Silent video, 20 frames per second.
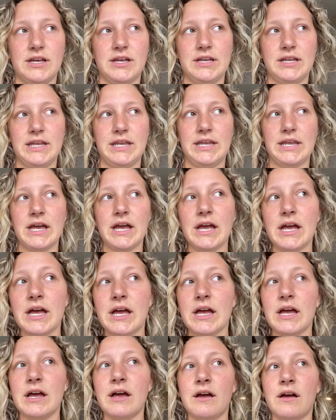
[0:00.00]

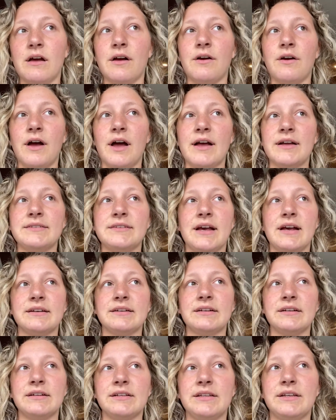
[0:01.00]
yeah, I
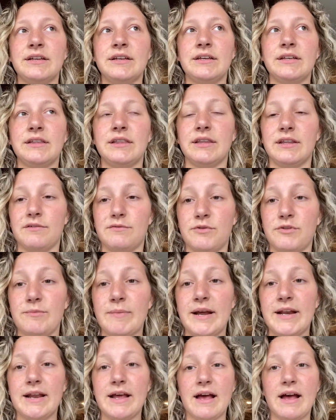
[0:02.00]
technically live with
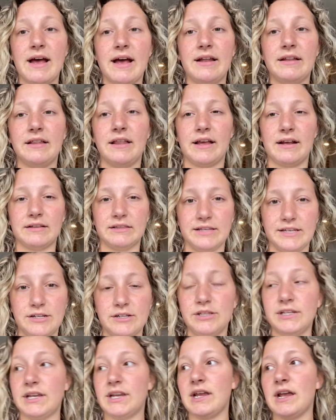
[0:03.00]
my dad, like
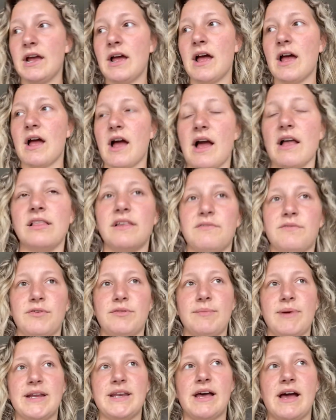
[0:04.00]
legally, I live with
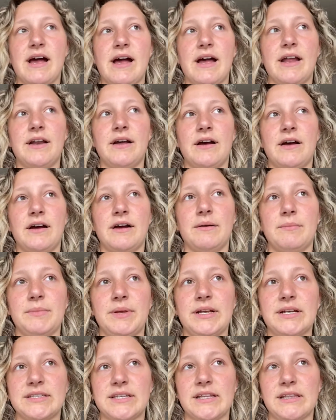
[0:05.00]
my dad um,
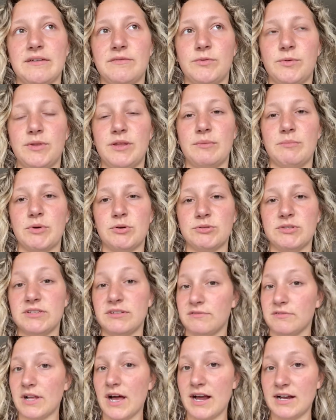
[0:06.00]
because I lived with him most
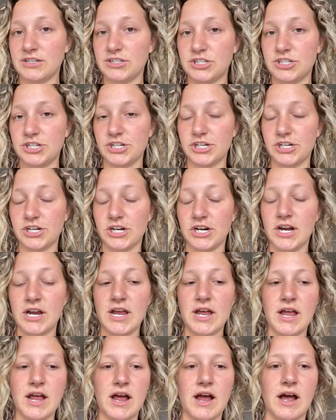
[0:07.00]
of last year.
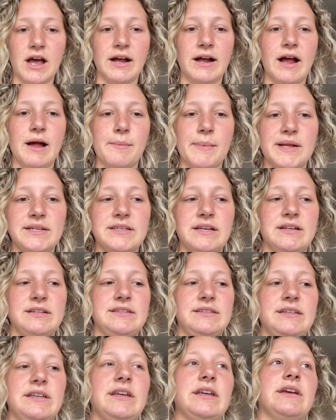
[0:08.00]
I got my
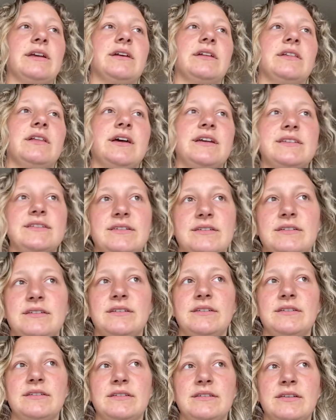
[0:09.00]
Tennessee
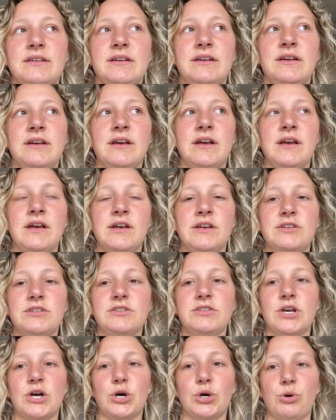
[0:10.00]
license.
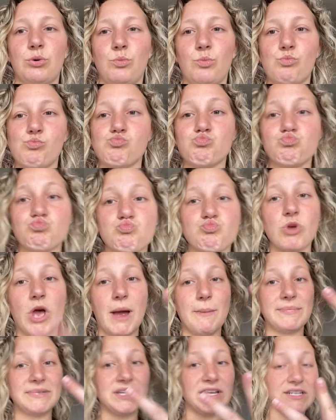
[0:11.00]
So
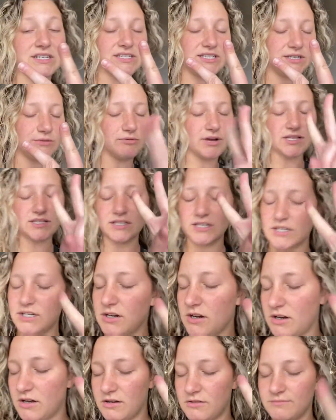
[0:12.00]
I'm a Tennessee resident,
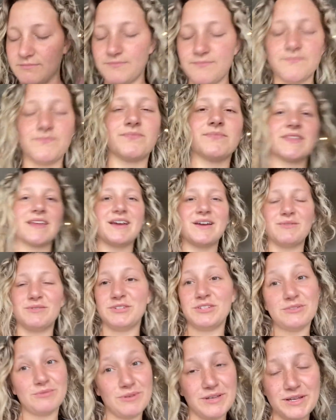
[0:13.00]
y'all, which
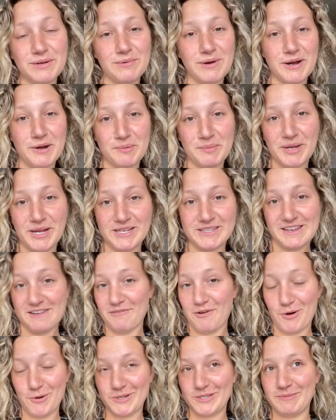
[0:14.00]
is really weird because I've
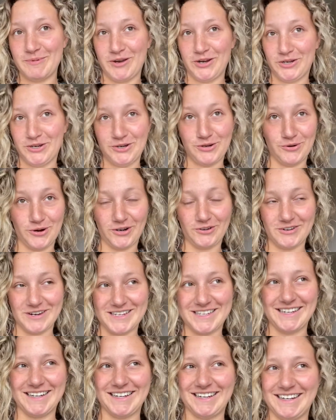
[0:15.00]
always been a New York
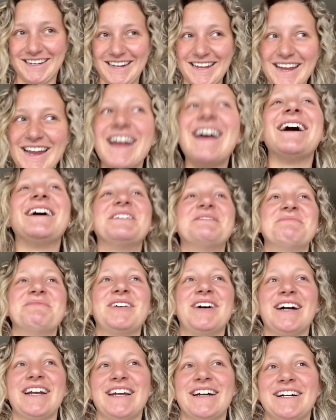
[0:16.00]
resident.
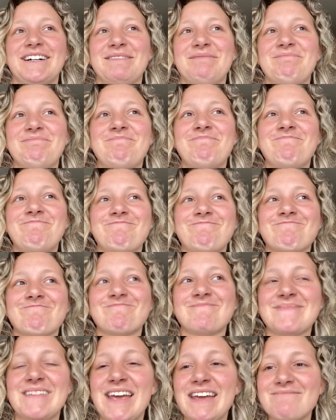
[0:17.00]
But um,
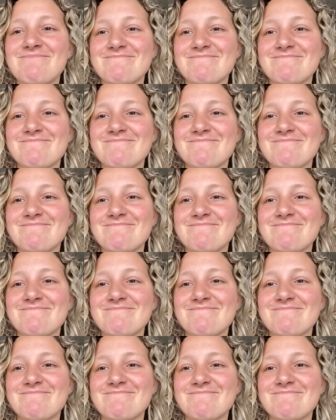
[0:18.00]
yeah